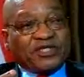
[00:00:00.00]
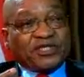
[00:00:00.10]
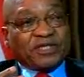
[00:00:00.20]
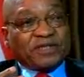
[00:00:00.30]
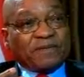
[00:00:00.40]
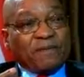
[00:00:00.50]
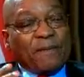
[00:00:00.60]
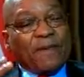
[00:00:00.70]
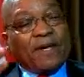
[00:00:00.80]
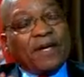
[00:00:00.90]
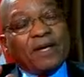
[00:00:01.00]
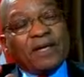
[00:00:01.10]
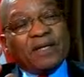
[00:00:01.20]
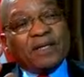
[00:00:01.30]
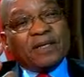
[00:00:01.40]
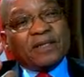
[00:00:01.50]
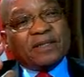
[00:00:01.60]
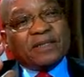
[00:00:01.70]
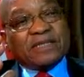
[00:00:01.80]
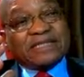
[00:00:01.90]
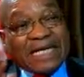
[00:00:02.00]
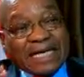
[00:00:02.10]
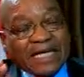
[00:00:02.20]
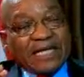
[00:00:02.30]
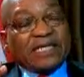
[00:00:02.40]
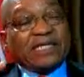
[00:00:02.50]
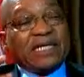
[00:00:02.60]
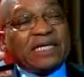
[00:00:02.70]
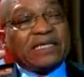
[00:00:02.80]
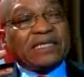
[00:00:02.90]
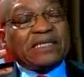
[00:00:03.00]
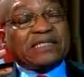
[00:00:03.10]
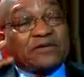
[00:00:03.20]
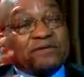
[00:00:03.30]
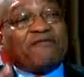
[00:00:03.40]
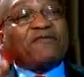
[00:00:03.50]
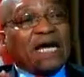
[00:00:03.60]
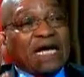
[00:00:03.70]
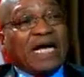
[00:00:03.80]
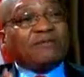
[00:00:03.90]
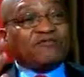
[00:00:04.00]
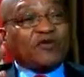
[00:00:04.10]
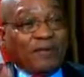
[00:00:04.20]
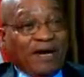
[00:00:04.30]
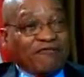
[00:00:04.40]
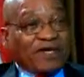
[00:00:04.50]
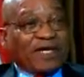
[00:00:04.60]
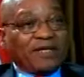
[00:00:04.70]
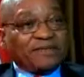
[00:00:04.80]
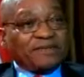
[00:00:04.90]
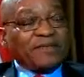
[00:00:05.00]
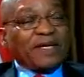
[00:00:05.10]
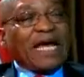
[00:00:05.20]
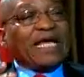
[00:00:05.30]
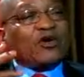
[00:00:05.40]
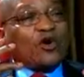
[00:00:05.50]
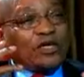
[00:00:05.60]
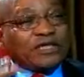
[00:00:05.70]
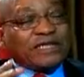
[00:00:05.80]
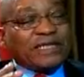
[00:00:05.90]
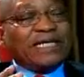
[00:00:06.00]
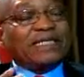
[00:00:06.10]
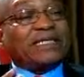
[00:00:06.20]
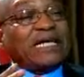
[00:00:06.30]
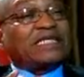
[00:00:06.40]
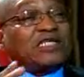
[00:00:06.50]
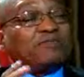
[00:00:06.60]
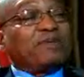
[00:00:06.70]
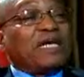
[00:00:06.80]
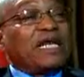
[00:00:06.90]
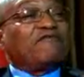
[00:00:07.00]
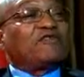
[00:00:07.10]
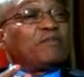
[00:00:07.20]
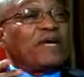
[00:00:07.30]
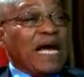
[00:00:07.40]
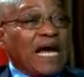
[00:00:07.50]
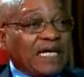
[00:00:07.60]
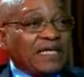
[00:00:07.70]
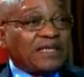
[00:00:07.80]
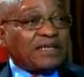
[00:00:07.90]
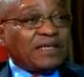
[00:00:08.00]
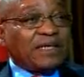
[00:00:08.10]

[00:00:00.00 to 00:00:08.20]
countries. Secondly, South Africa comes from Africa, a continent that has been left behind